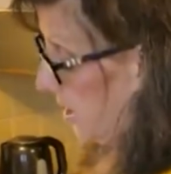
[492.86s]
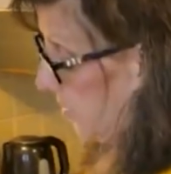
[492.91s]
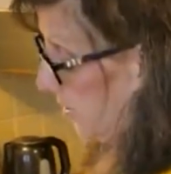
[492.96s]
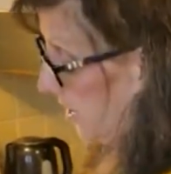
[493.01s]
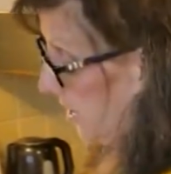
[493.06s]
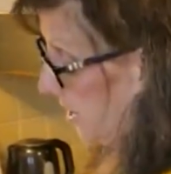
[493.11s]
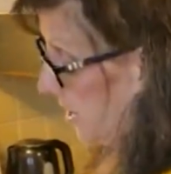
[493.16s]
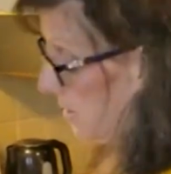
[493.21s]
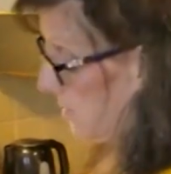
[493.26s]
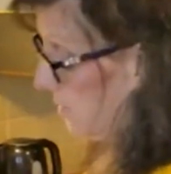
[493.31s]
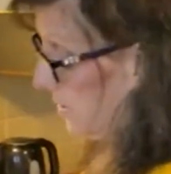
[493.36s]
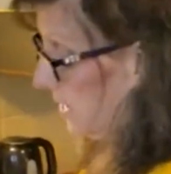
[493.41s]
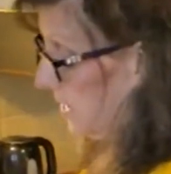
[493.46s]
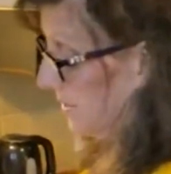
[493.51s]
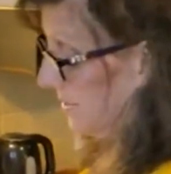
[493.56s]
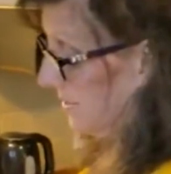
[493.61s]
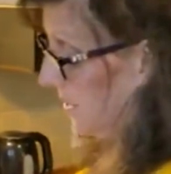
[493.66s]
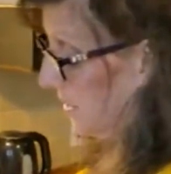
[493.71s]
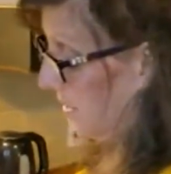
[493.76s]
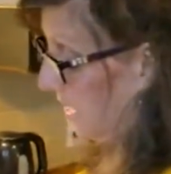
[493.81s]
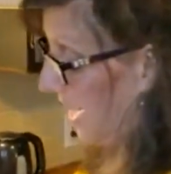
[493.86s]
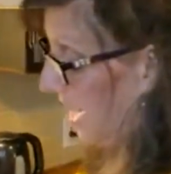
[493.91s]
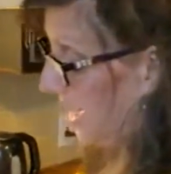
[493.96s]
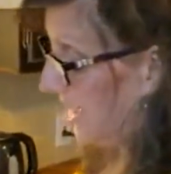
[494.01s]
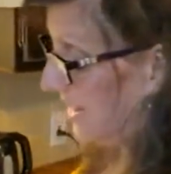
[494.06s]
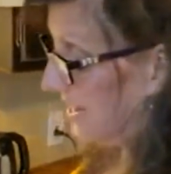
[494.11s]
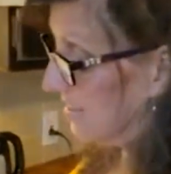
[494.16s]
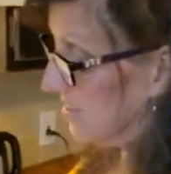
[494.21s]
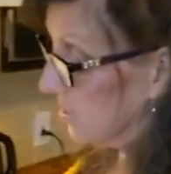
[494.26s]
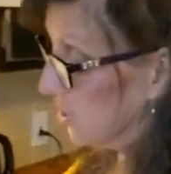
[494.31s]
okay? Because
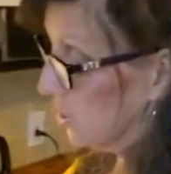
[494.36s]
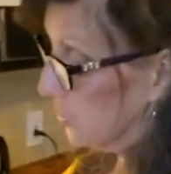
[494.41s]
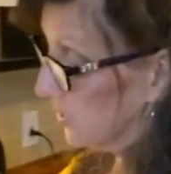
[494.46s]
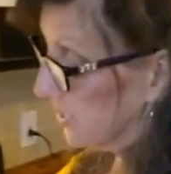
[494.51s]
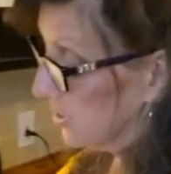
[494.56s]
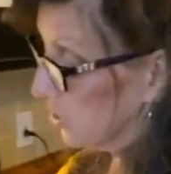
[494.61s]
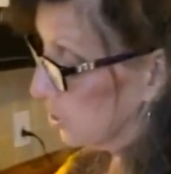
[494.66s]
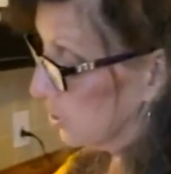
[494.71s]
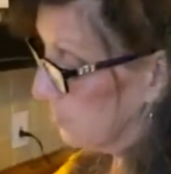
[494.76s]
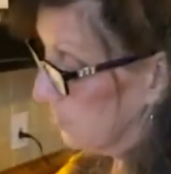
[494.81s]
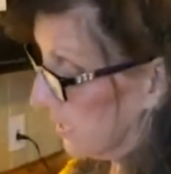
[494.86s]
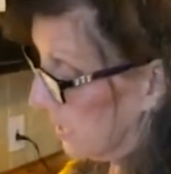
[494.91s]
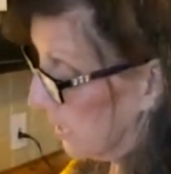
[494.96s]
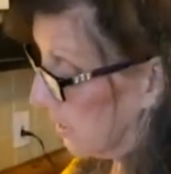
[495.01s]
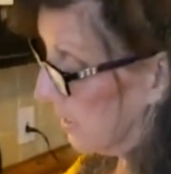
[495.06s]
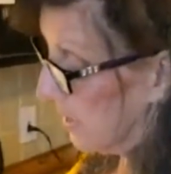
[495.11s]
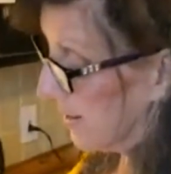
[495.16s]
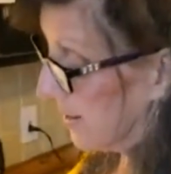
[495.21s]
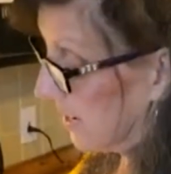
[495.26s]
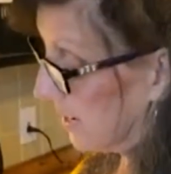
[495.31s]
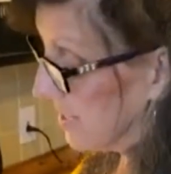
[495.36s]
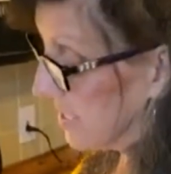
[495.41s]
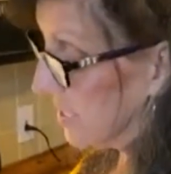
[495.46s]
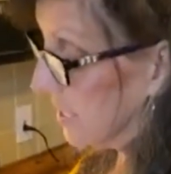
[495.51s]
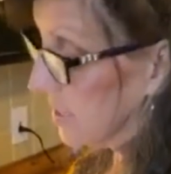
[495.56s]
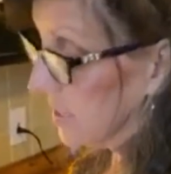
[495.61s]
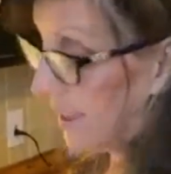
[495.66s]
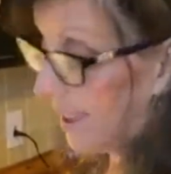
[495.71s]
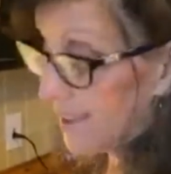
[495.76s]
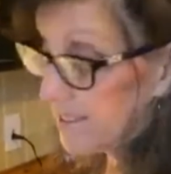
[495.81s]
that is going to be, like I
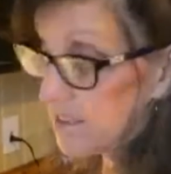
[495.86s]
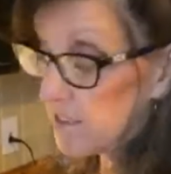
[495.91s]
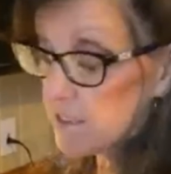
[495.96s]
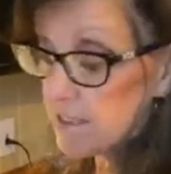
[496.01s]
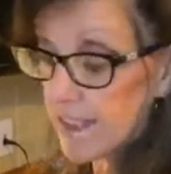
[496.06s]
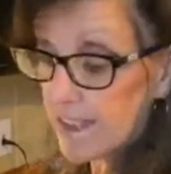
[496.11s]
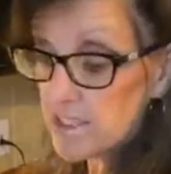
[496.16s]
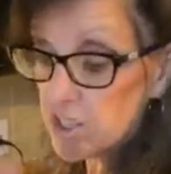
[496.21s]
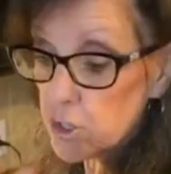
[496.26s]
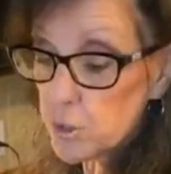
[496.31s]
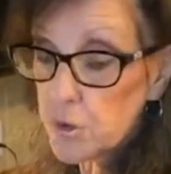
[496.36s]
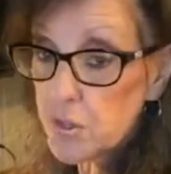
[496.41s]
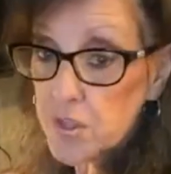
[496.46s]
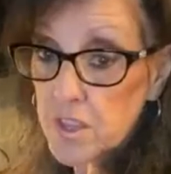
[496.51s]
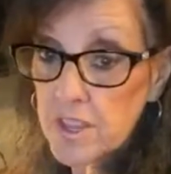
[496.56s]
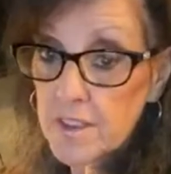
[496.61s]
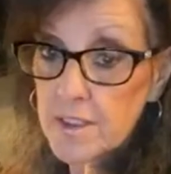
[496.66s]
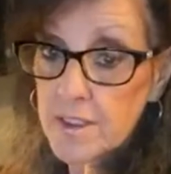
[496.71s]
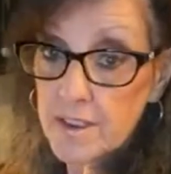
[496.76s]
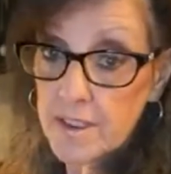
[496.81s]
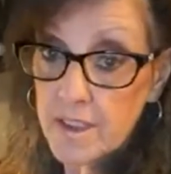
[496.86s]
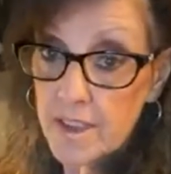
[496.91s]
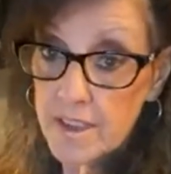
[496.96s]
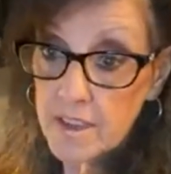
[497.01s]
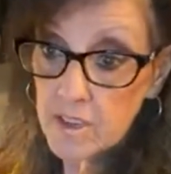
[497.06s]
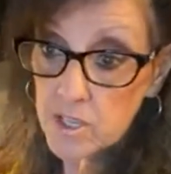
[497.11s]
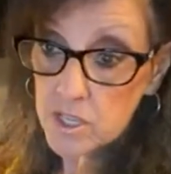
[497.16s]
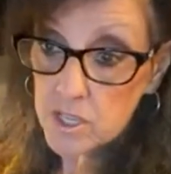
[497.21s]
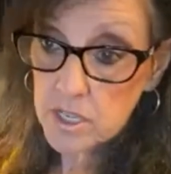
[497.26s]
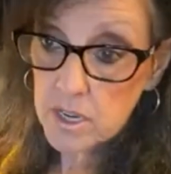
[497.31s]
said, that's, that's your thickening
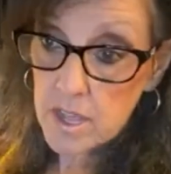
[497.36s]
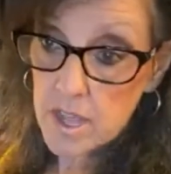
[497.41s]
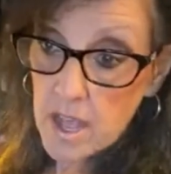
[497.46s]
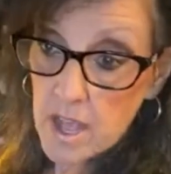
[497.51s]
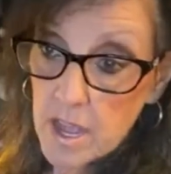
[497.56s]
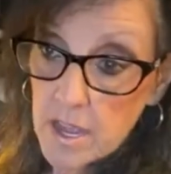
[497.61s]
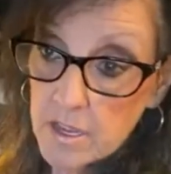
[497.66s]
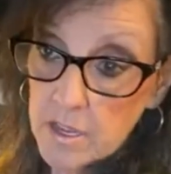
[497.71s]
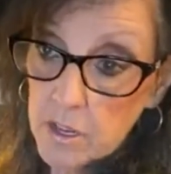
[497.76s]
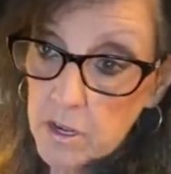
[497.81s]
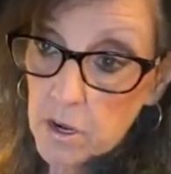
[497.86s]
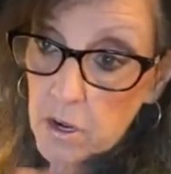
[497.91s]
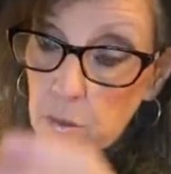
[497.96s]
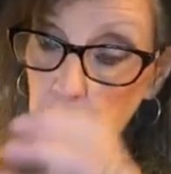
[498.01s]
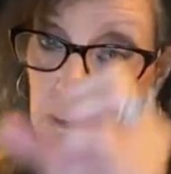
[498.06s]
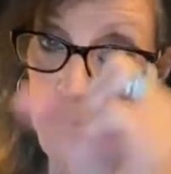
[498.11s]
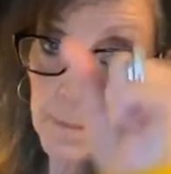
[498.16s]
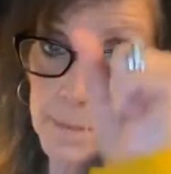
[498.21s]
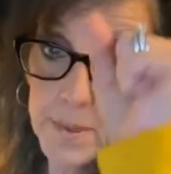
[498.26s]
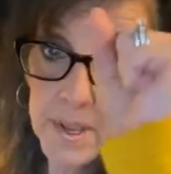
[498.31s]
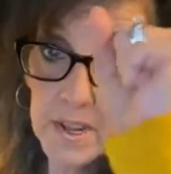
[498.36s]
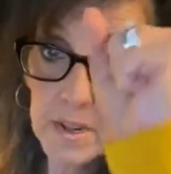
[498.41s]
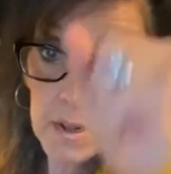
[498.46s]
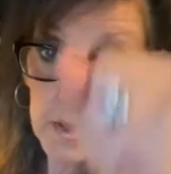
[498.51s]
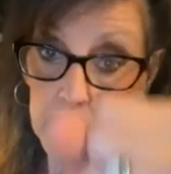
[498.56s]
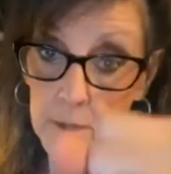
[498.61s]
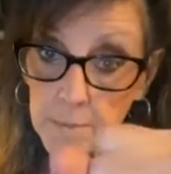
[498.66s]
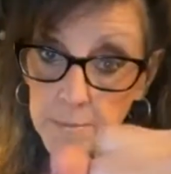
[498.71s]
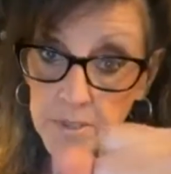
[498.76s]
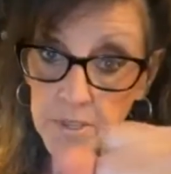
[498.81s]
agent. You don't want big
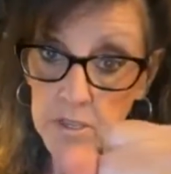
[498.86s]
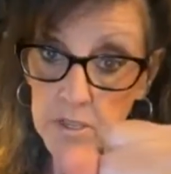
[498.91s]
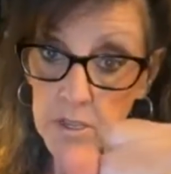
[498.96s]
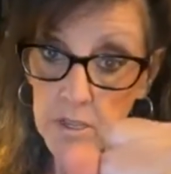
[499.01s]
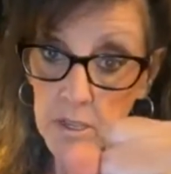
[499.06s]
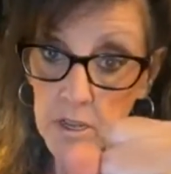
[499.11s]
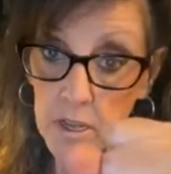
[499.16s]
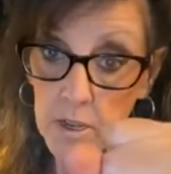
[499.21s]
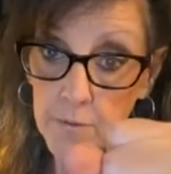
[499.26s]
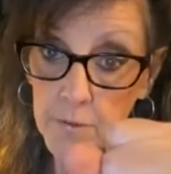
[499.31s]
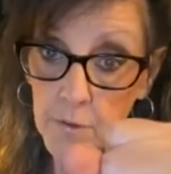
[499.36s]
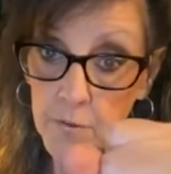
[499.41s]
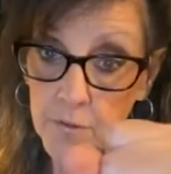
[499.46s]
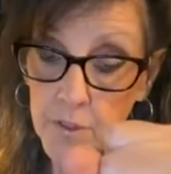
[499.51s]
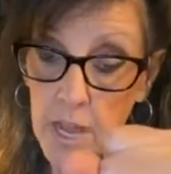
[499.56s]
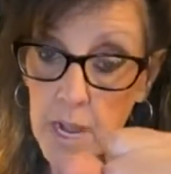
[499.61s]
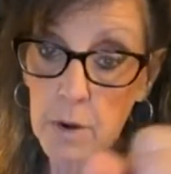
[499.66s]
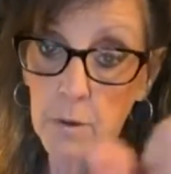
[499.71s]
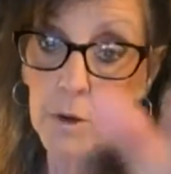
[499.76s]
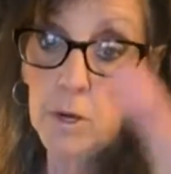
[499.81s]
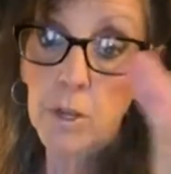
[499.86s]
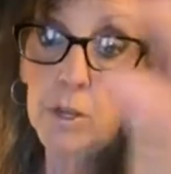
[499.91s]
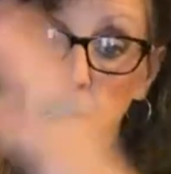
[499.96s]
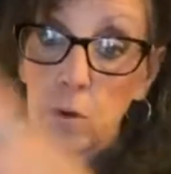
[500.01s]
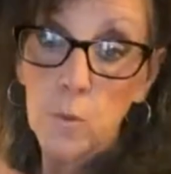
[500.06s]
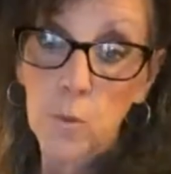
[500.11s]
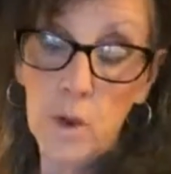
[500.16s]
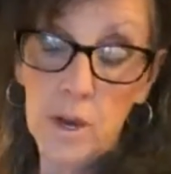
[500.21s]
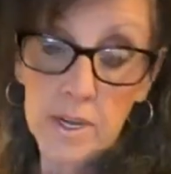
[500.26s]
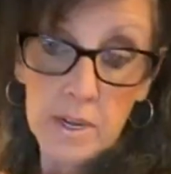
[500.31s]
clumps of the flour,
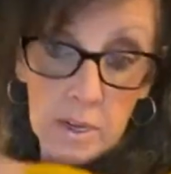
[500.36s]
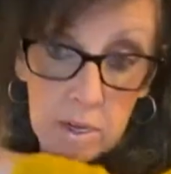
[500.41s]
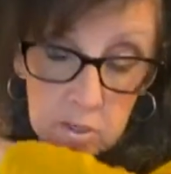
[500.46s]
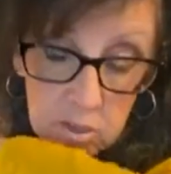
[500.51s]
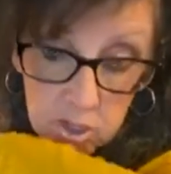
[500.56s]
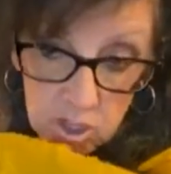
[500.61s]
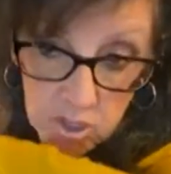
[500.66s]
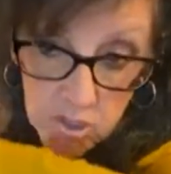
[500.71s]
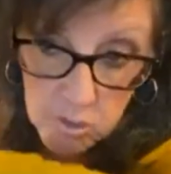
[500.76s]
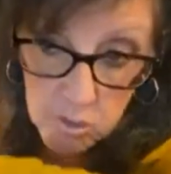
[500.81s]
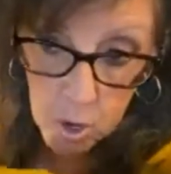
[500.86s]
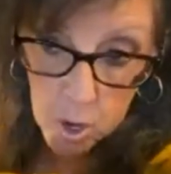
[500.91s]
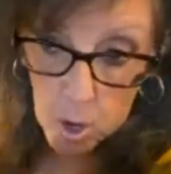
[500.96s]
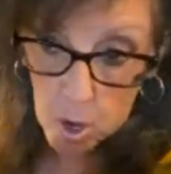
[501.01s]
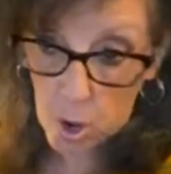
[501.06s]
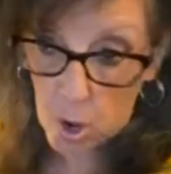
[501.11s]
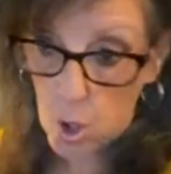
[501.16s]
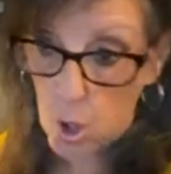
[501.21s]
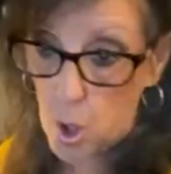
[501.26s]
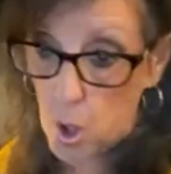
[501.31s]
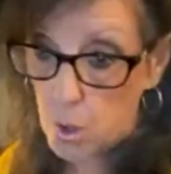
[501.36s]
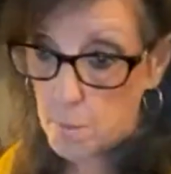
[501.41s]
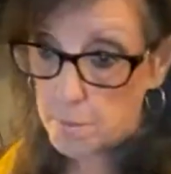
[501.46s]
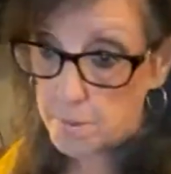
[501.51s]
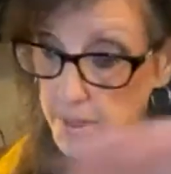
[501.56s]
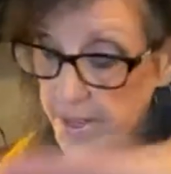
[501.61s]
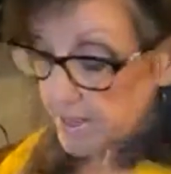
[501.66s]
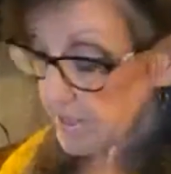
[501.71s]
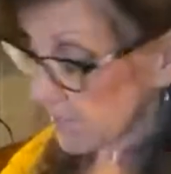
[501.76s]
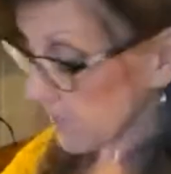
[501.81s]
you want it just all
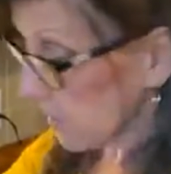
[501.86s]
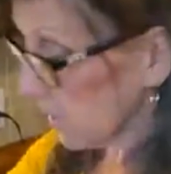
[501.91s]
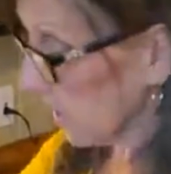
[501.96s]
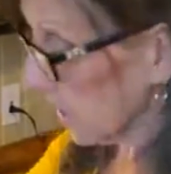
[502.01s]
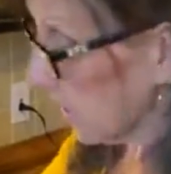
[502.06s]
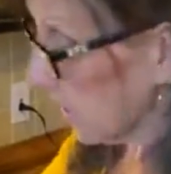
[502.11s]
blended